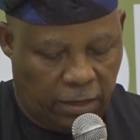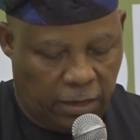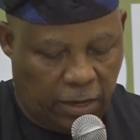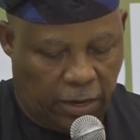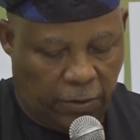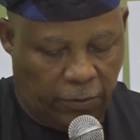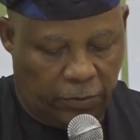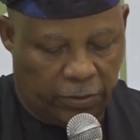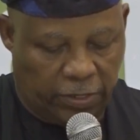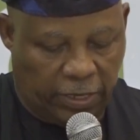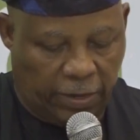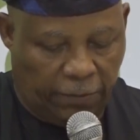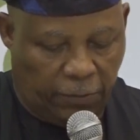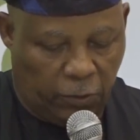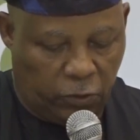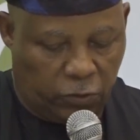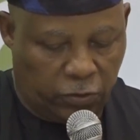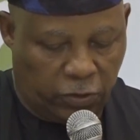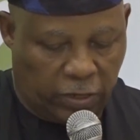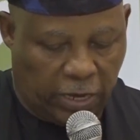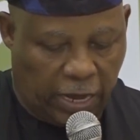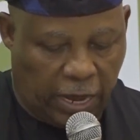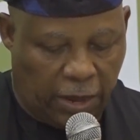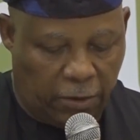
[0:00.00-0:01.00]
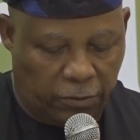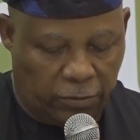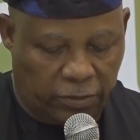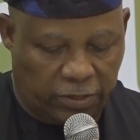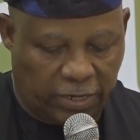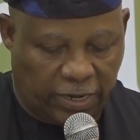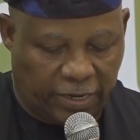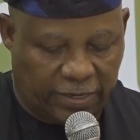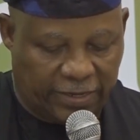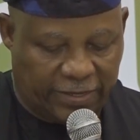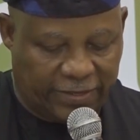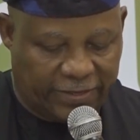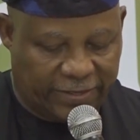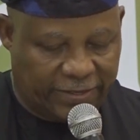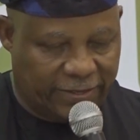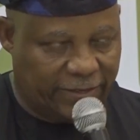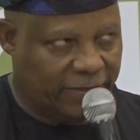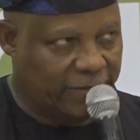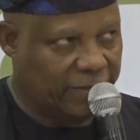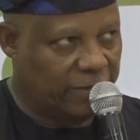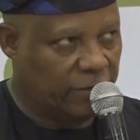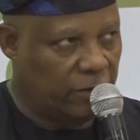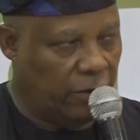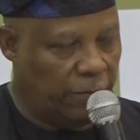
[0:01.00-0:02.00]
I was able to count
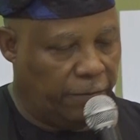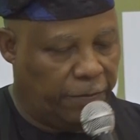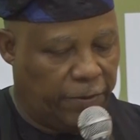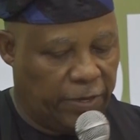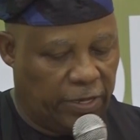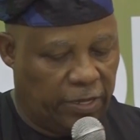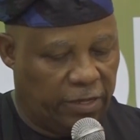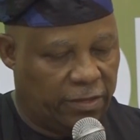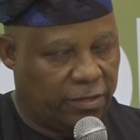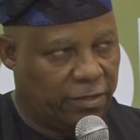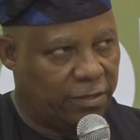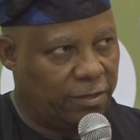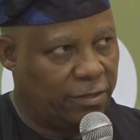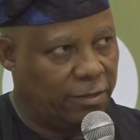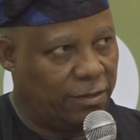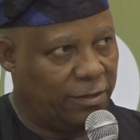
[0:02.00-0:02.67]
36 companies,